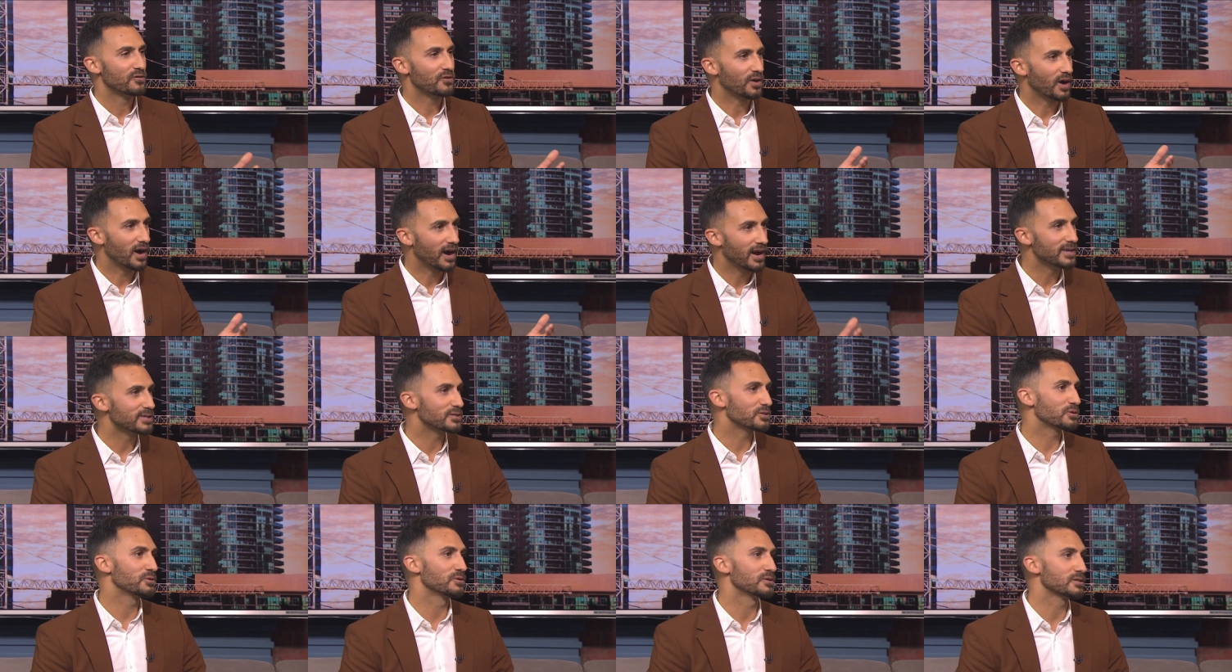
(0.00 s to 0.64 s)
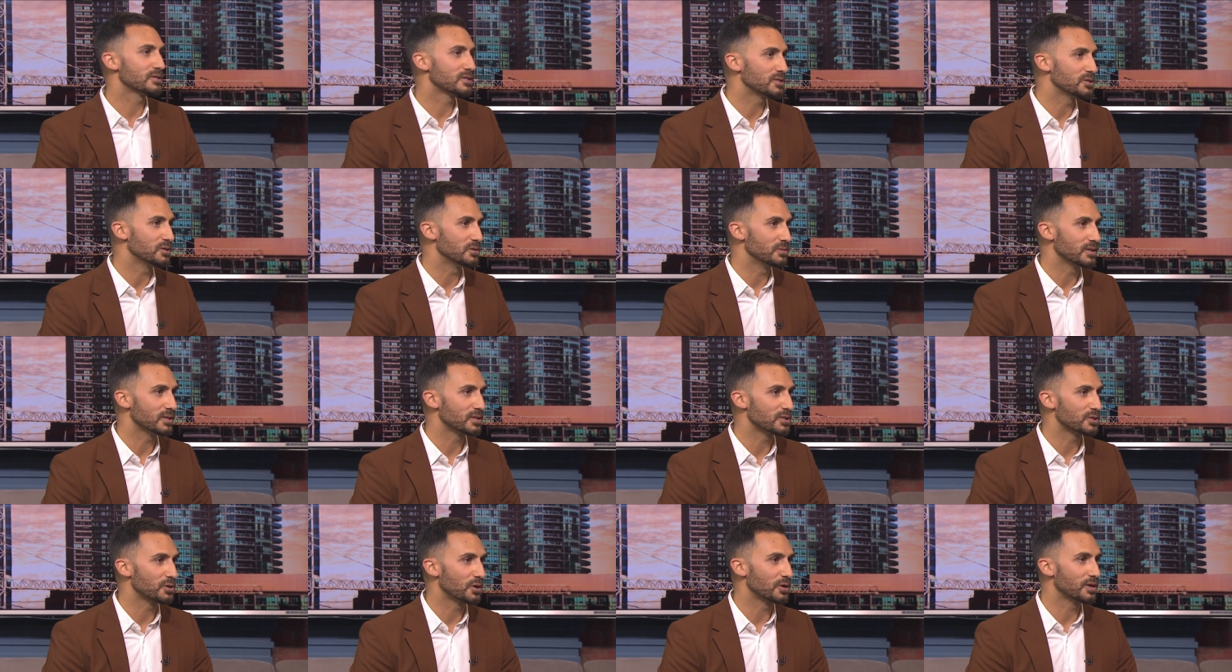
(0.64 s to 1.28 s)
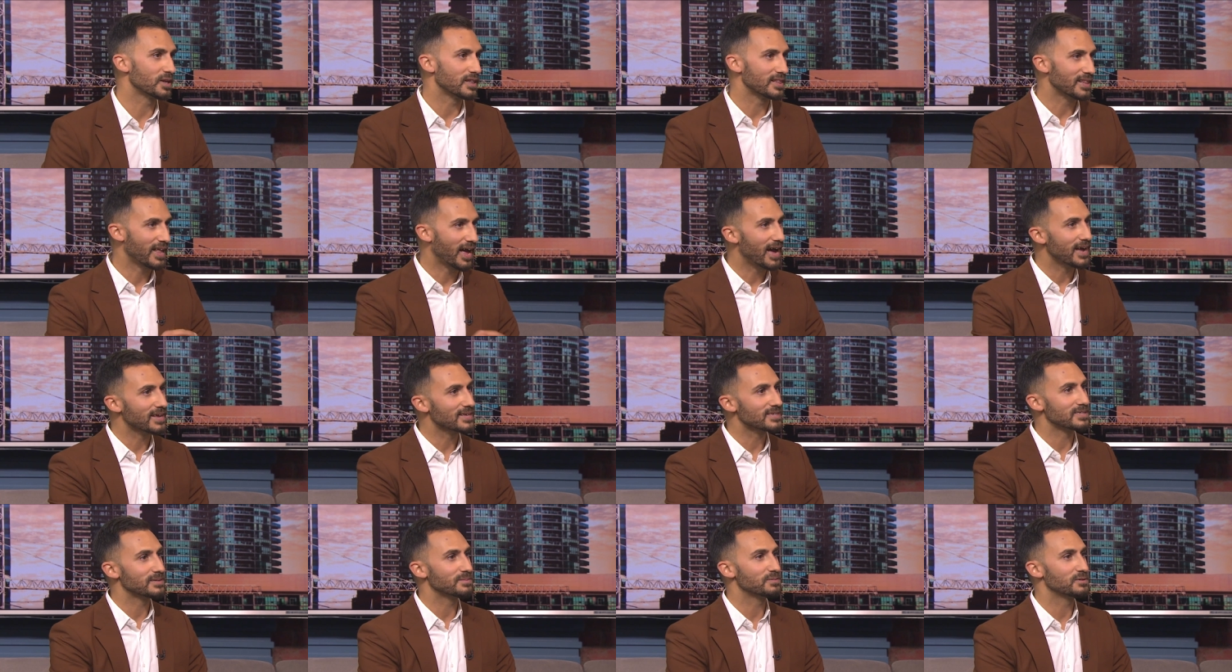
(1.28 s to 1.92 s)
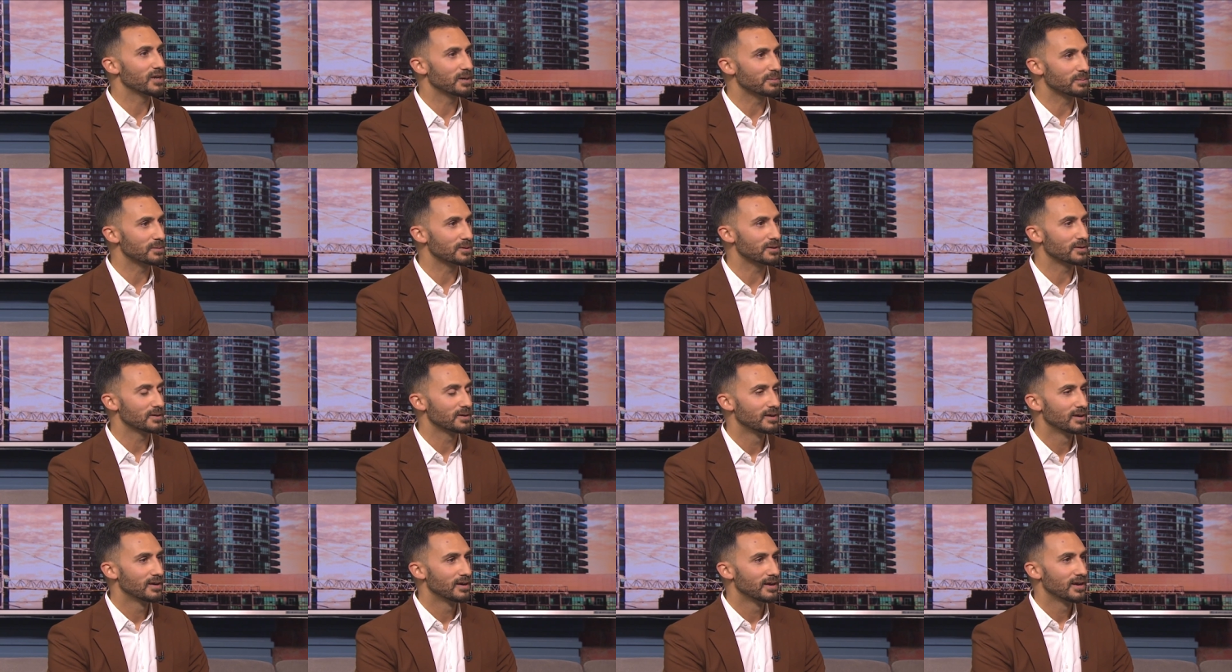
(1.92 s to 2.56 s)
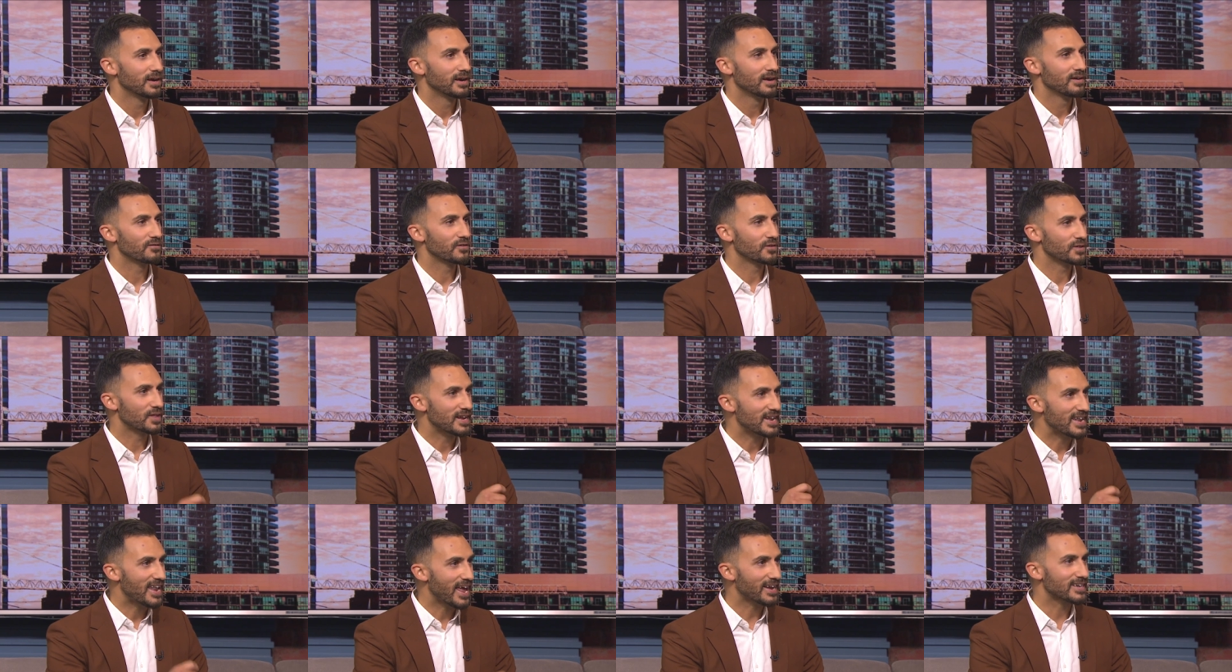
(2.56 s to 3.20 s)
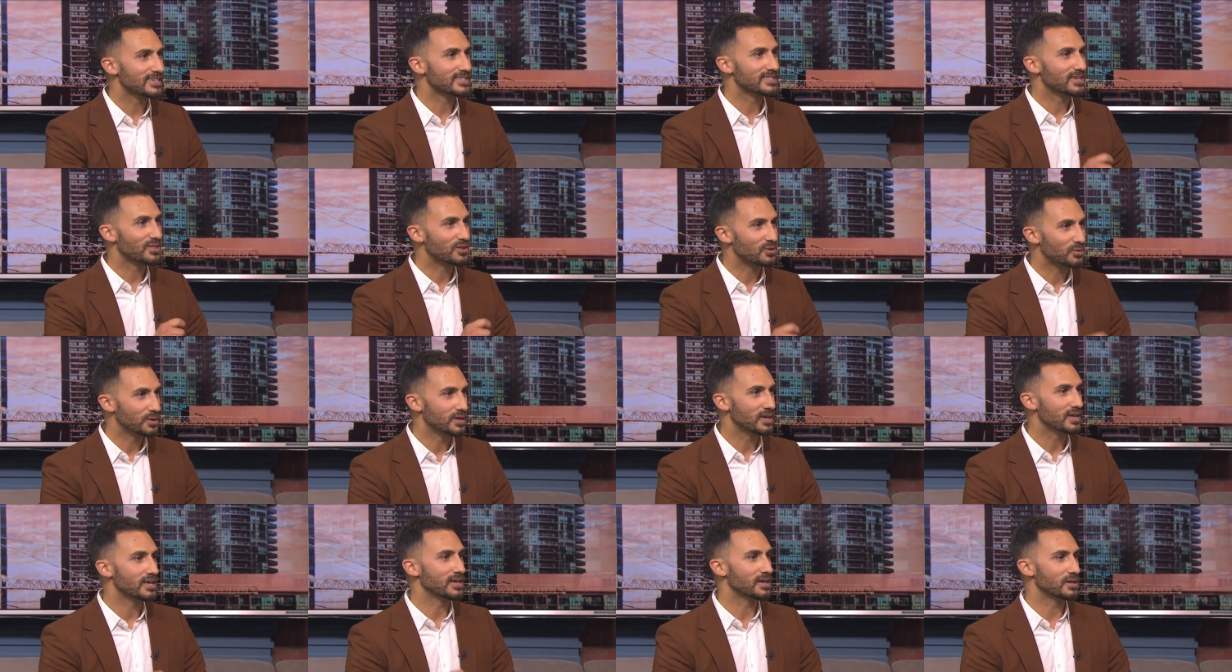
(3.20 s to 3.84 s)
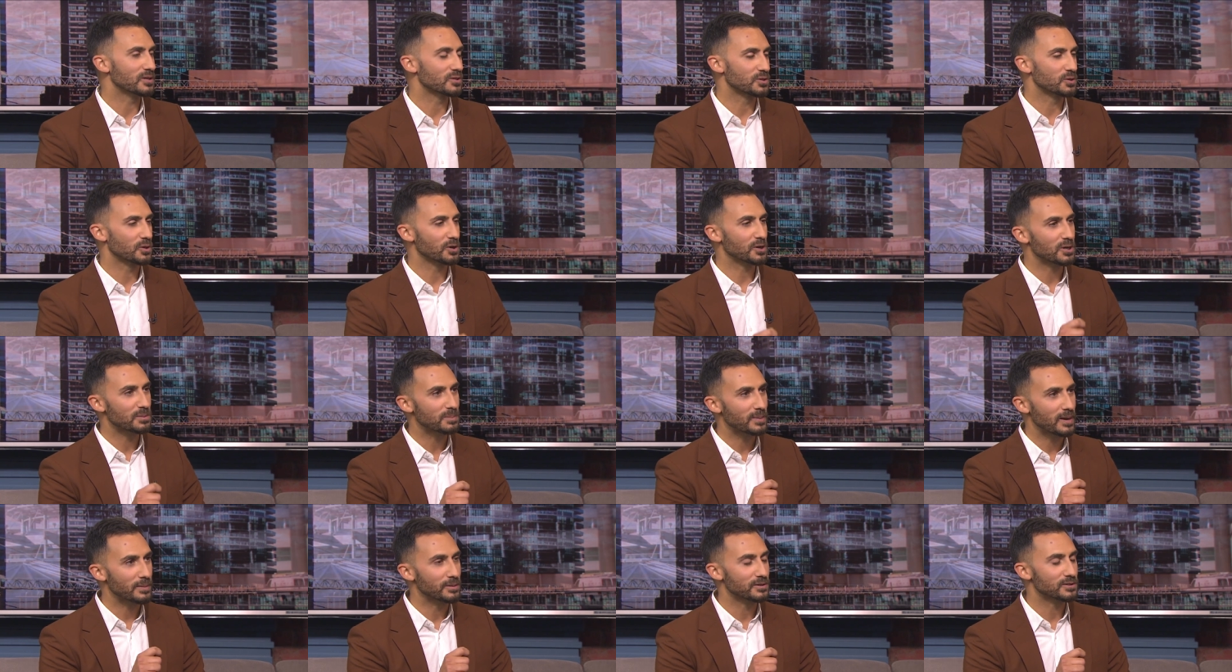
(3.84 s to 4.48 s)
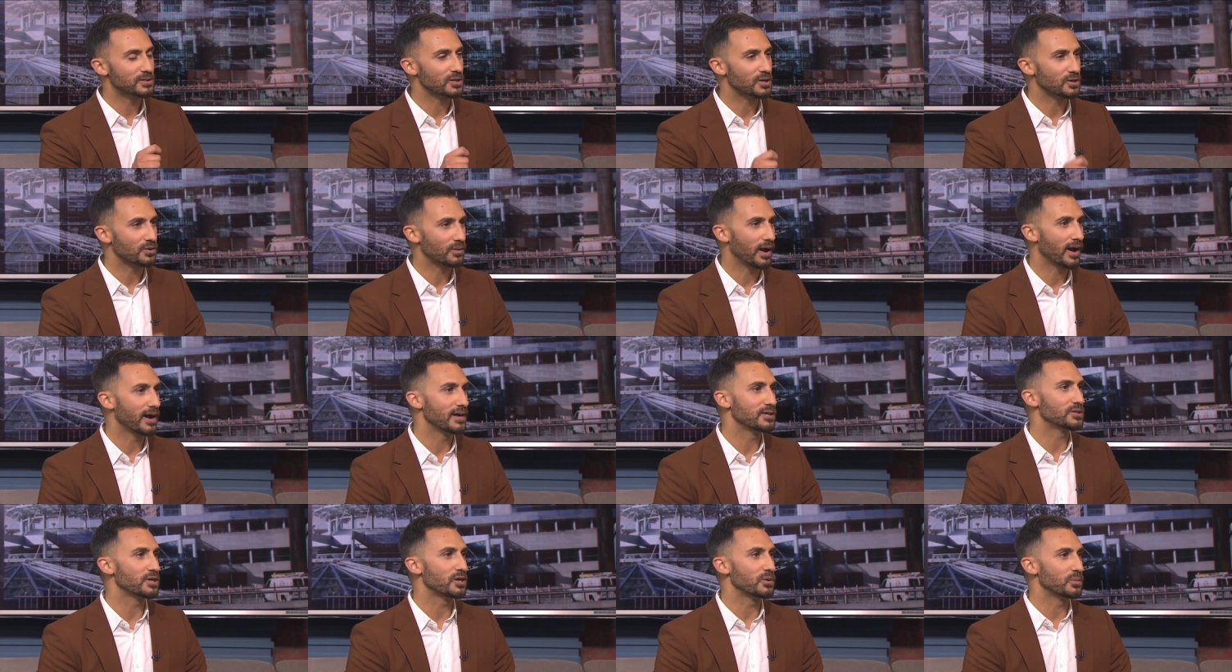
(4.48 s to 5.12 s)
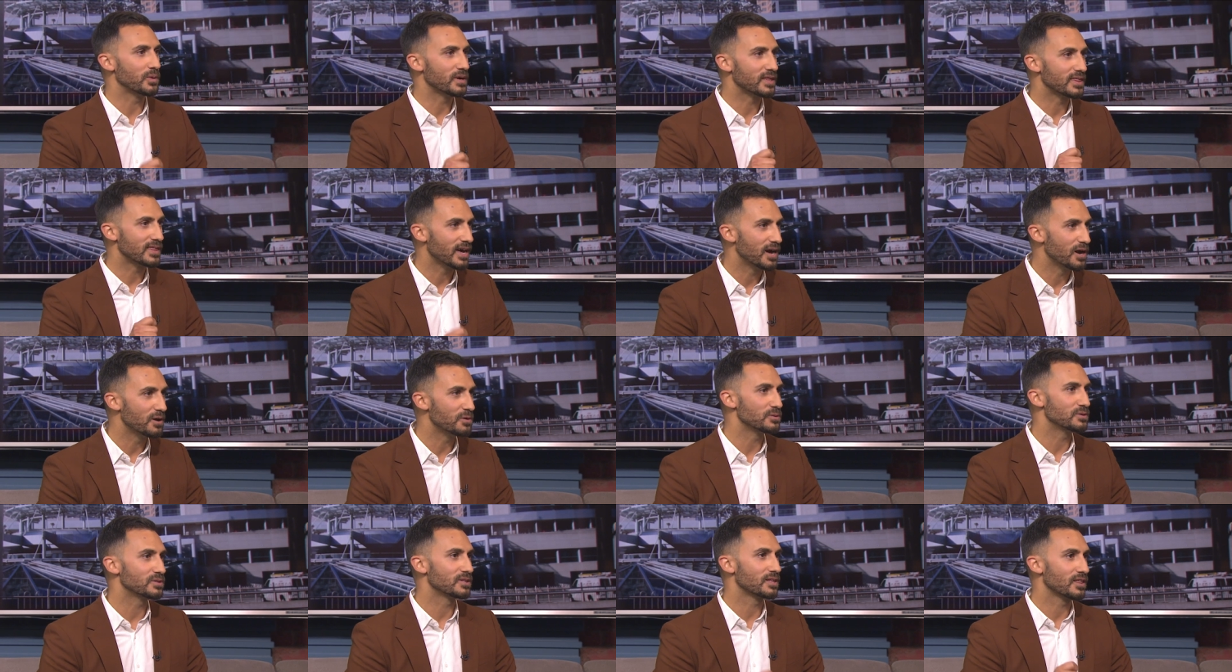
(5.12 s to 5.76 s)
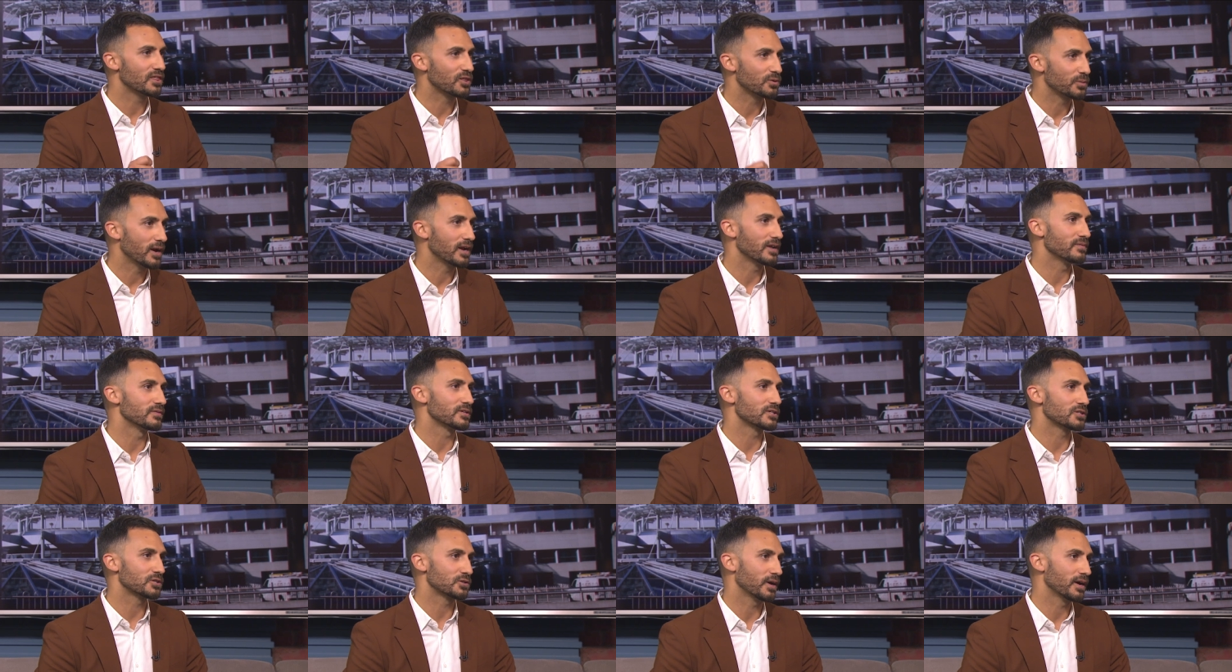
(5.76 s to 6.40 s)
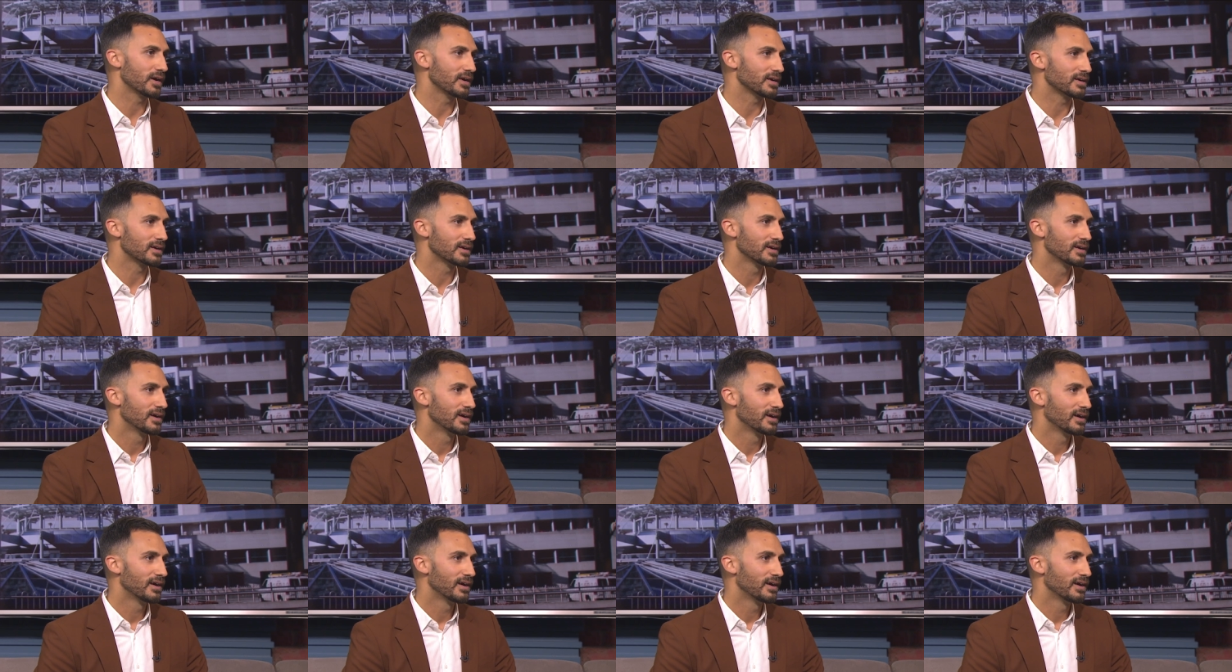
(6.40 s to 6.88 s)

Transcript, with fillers: for a high school student that started last September, for the next three years, they're going to be able to graduate without the threat of a strike.